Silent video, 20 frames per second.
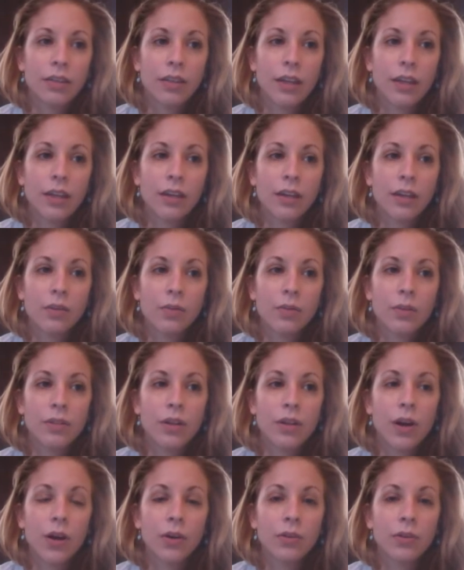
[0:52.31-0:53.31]
think it was
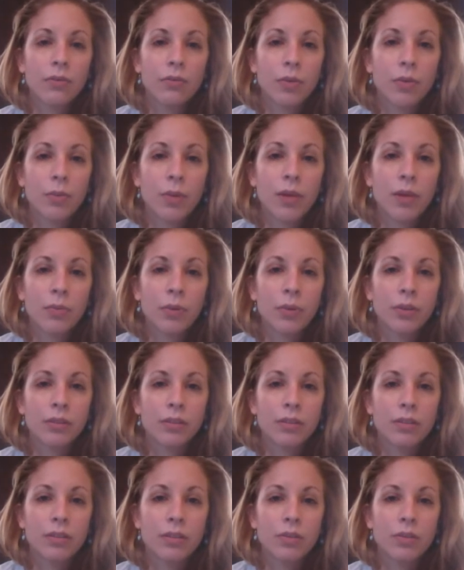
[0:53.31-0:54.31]
hard for people
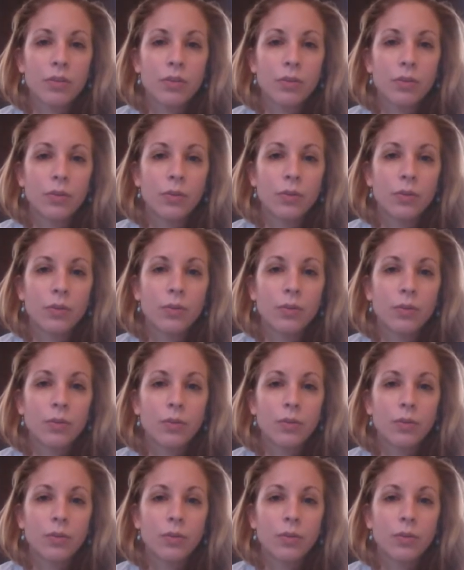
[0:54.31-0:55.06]
to